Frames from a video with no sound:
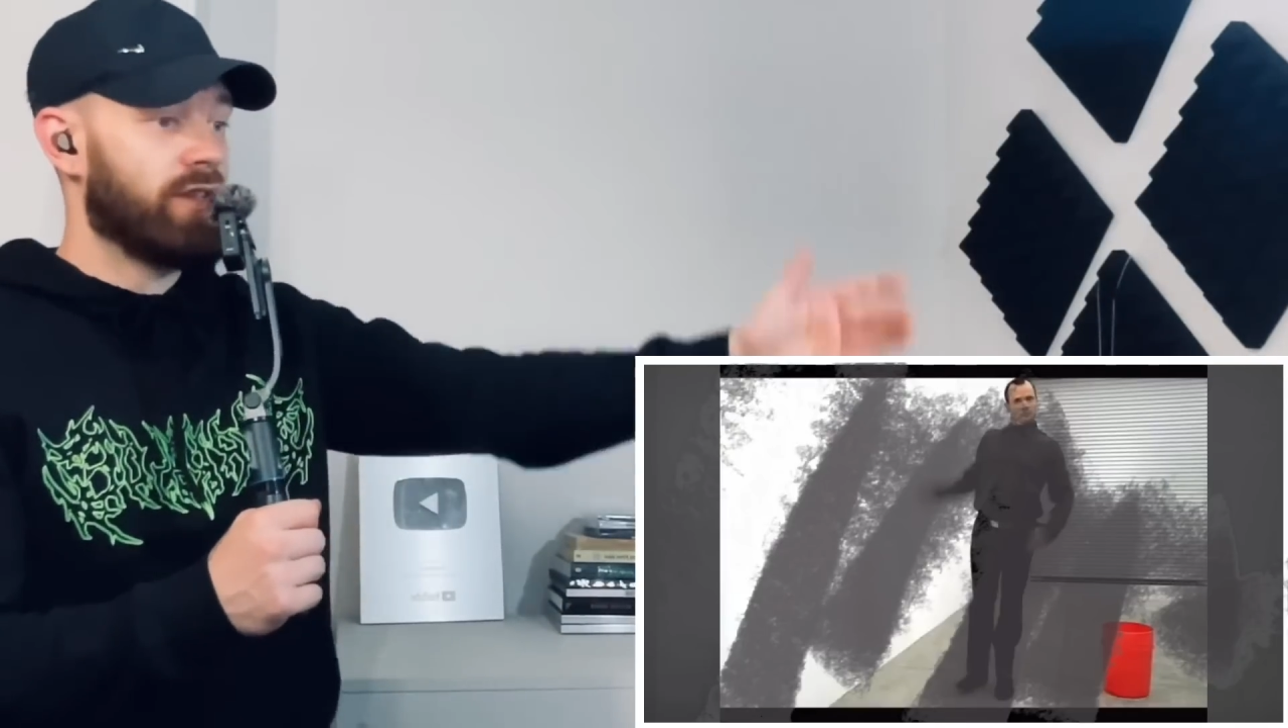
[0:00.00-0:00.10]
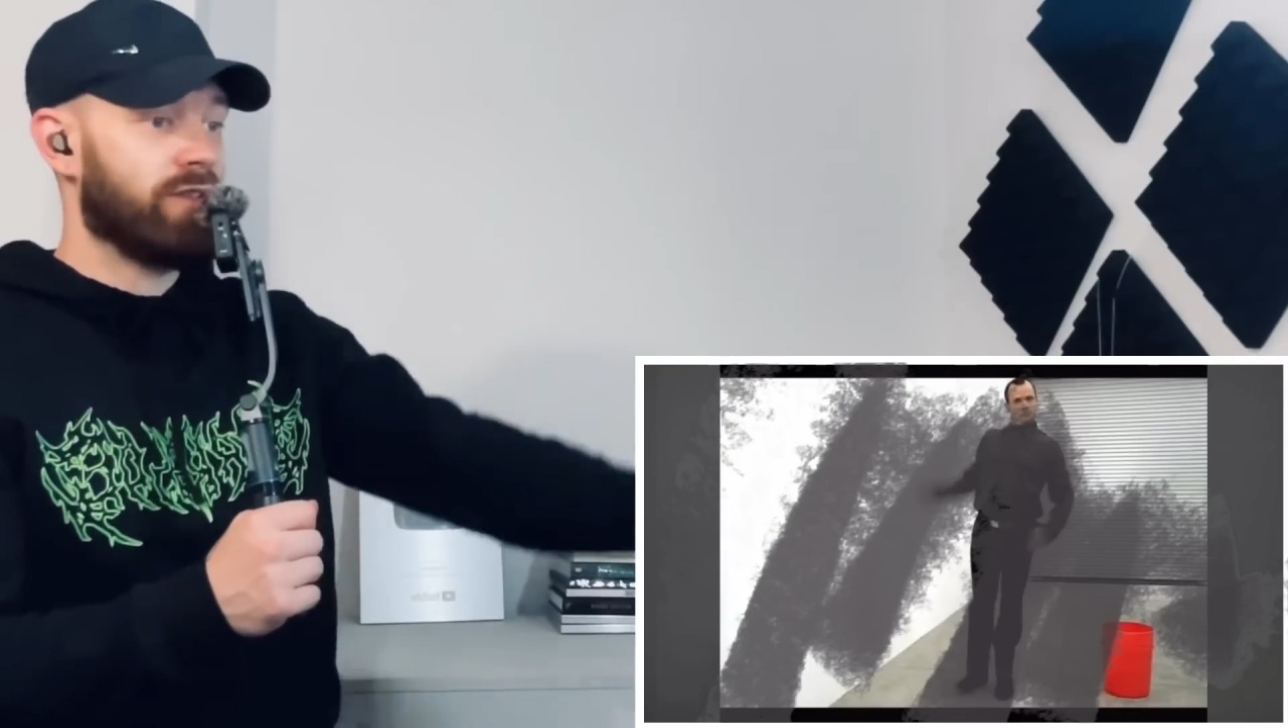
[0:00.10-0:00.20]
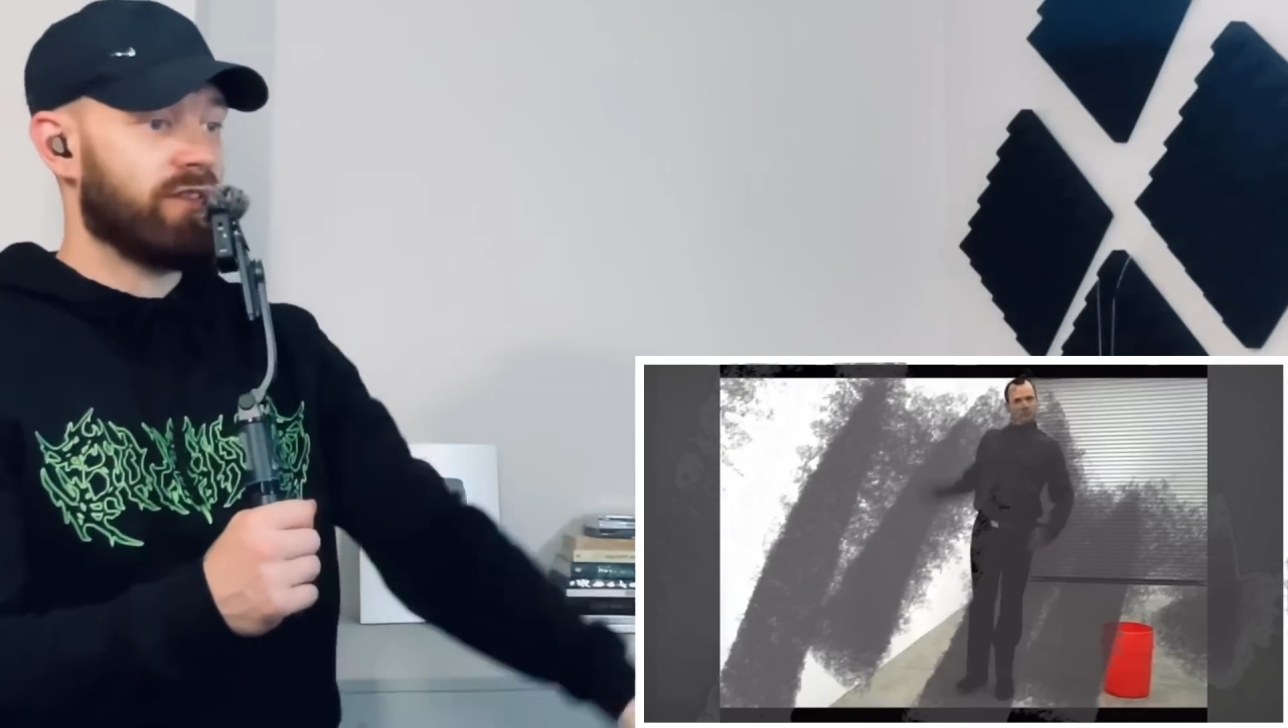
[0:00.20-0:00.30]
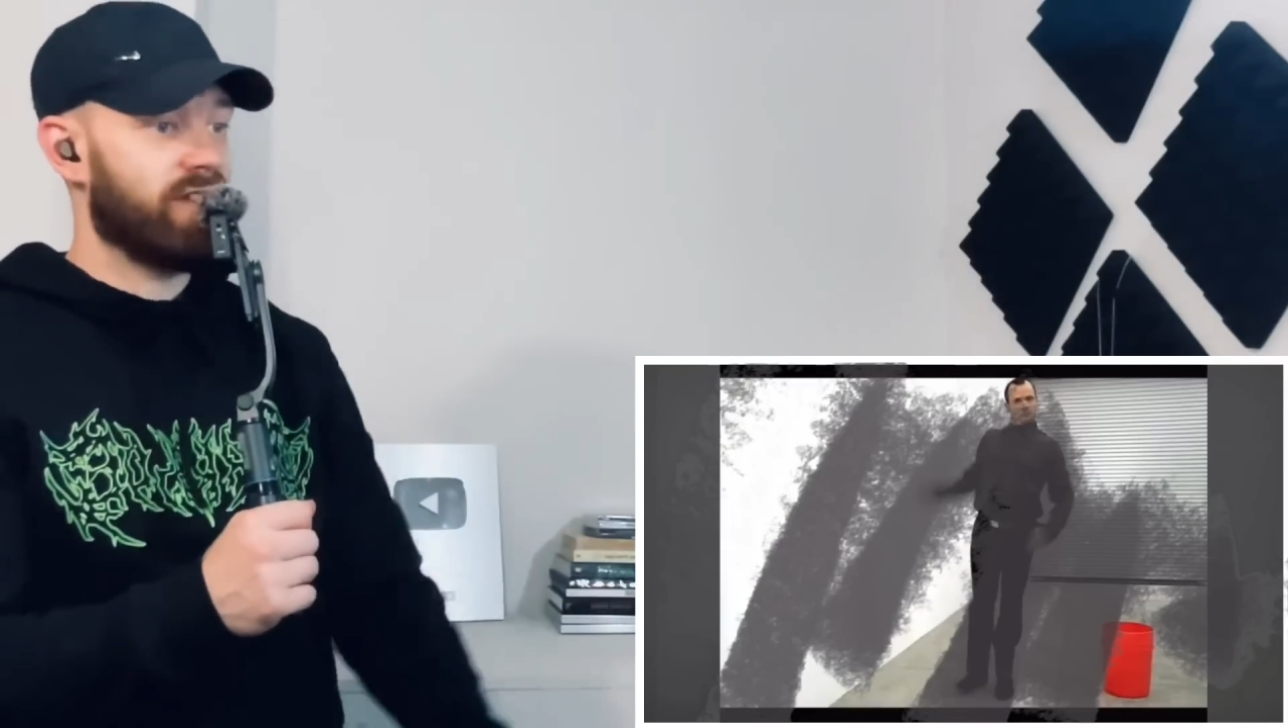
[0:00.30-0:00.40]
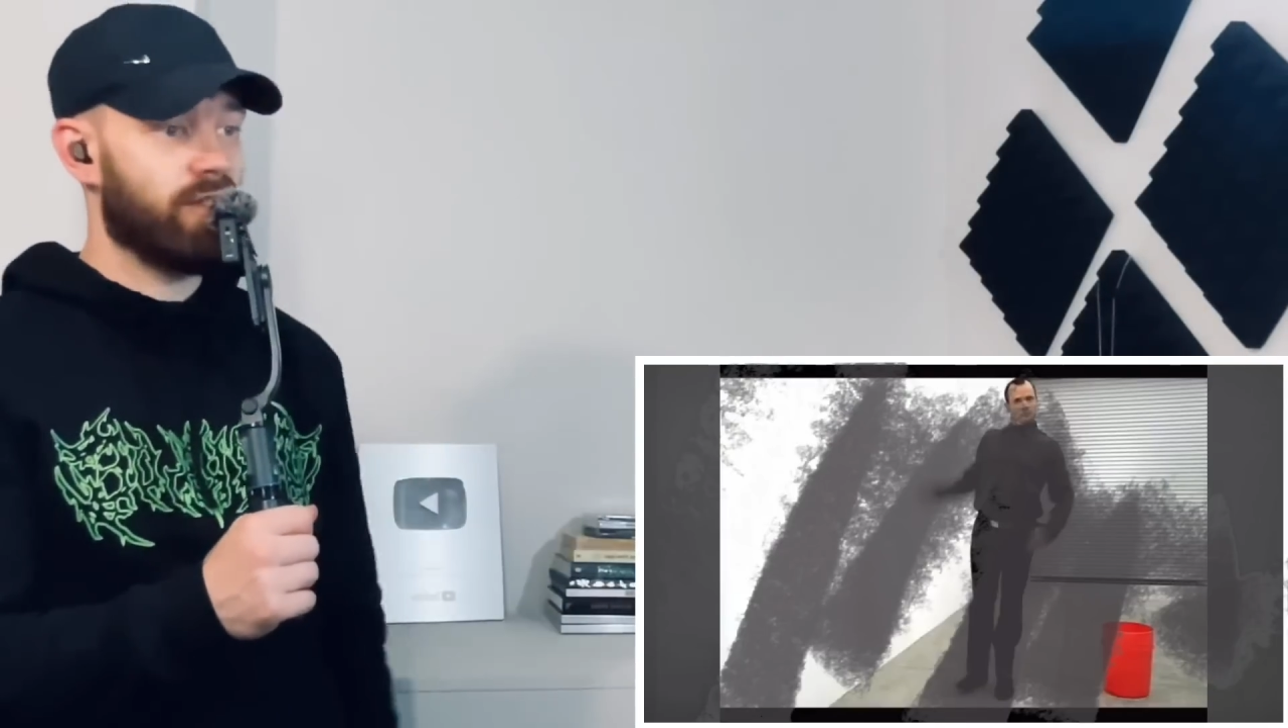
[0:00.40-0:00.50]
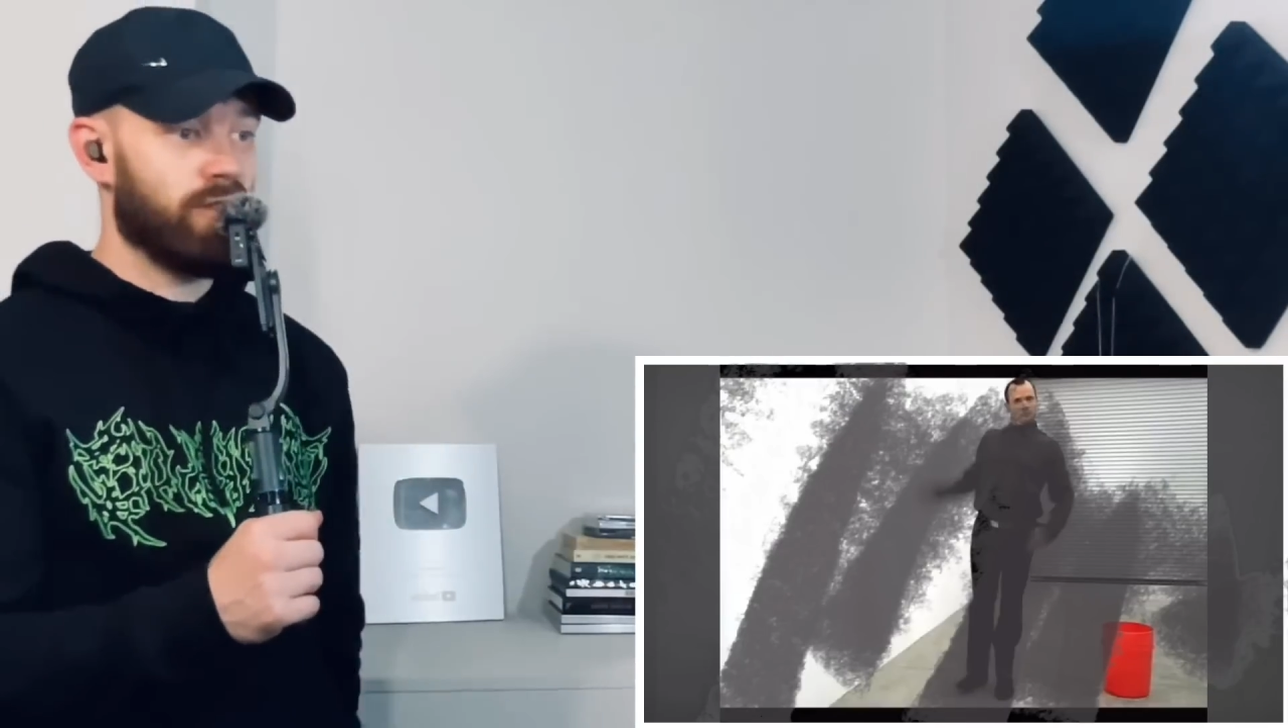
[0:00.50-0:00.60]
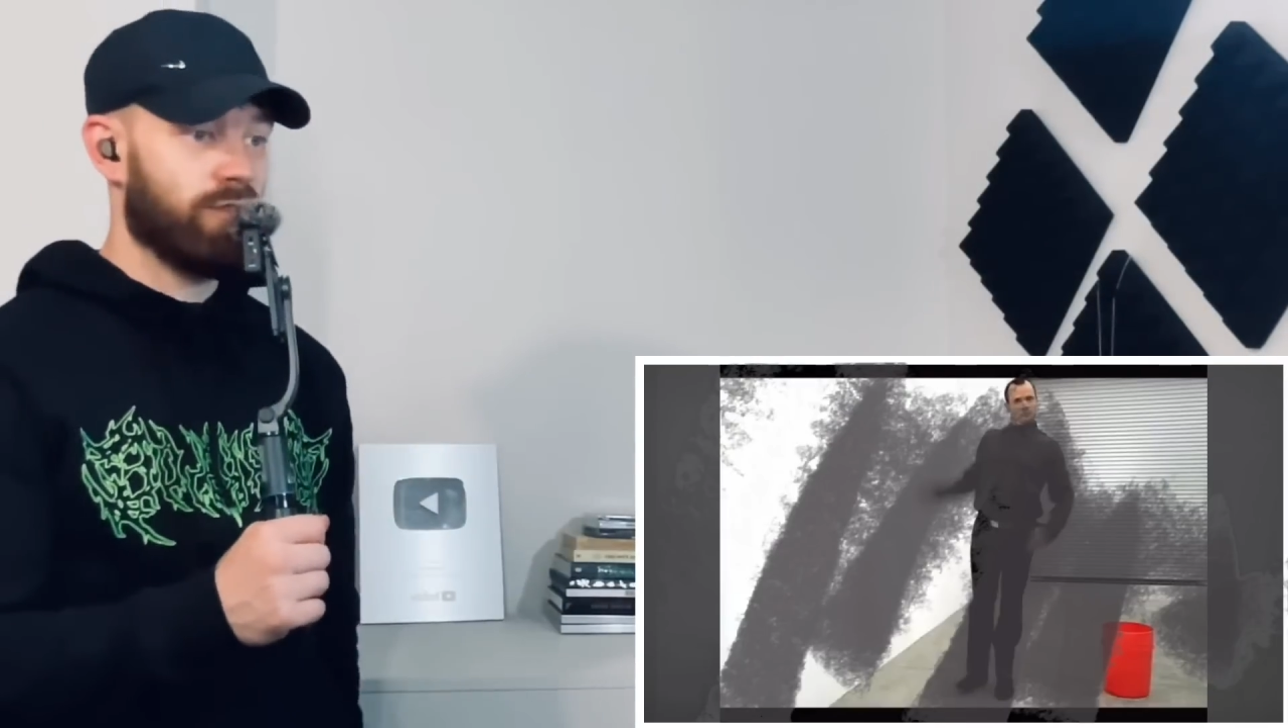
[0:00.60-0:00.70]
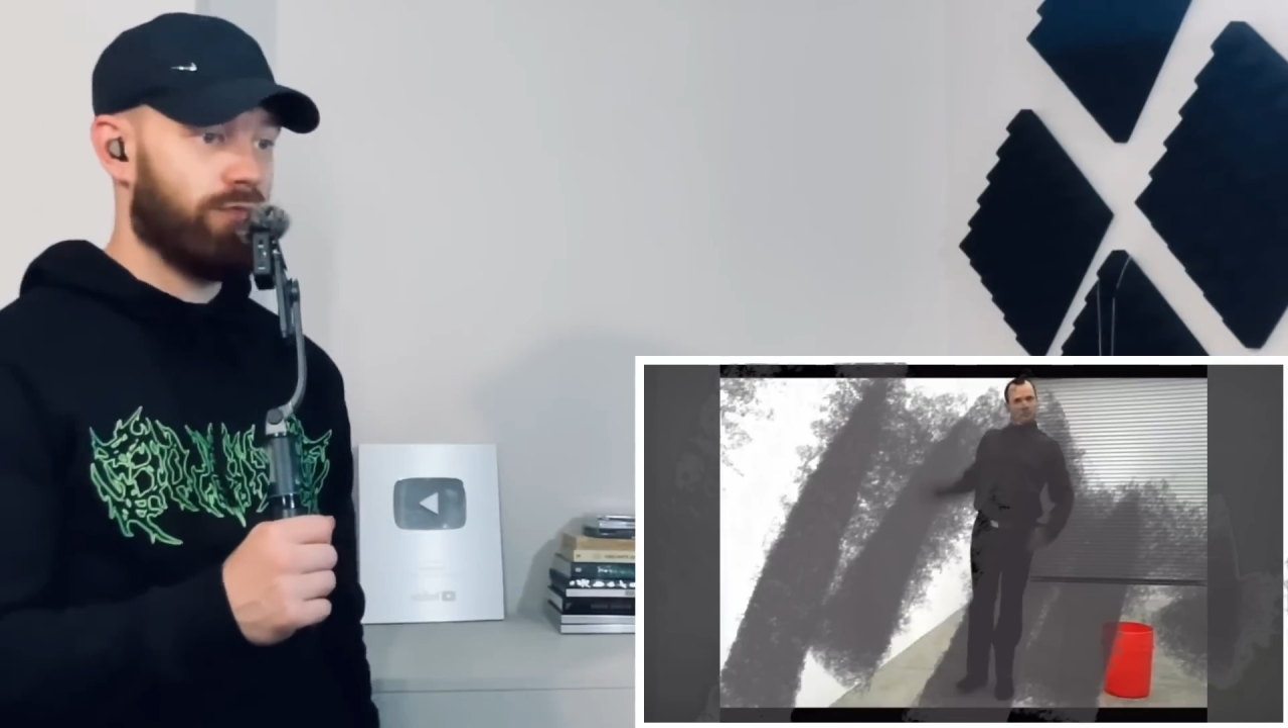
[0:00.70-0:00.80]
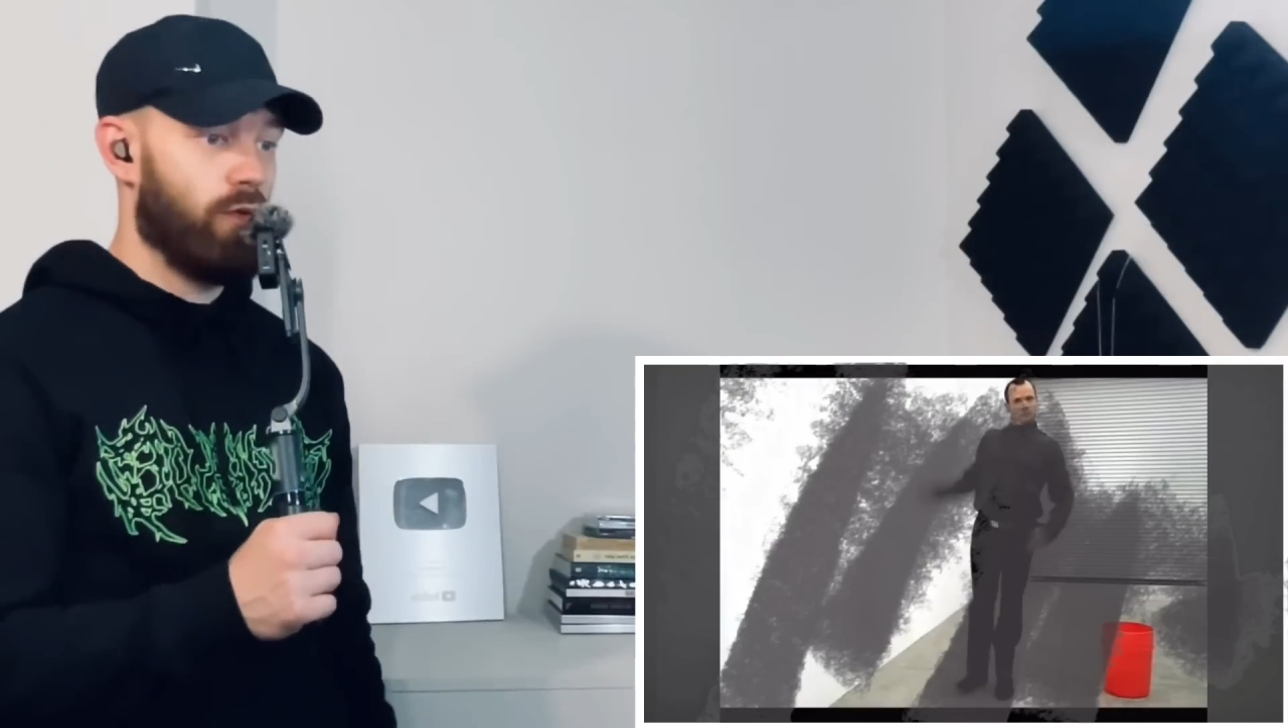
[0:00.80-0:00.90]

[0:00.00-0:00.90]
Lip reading: your decisions